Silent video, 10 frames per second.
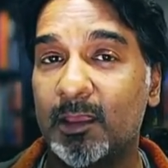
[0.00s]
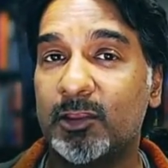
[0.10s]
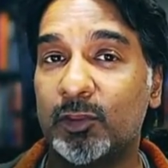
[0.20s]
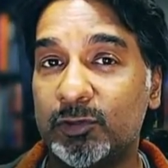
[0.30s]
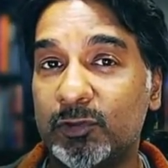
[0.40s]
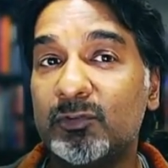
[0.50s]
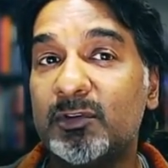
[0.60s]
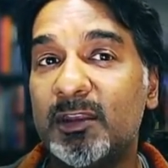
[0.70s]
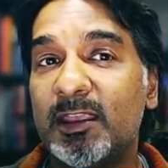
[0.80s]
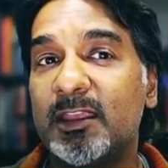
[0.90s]
You do
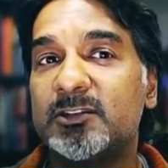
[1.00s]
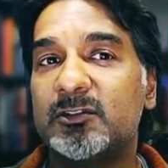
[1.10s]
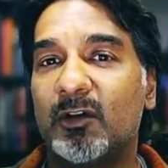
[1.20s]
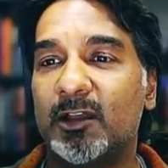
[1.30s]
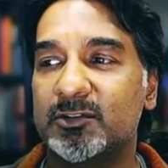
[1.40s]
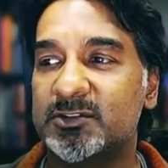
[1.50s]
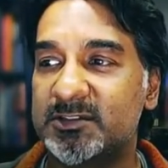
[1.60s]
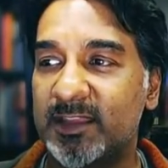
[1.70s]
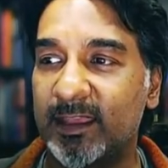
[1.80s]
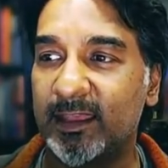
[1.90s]
need to
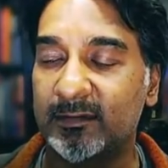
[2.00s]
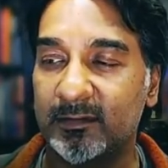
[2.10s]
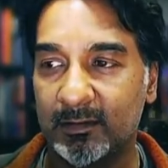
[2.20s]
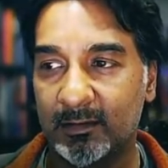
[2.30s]
understand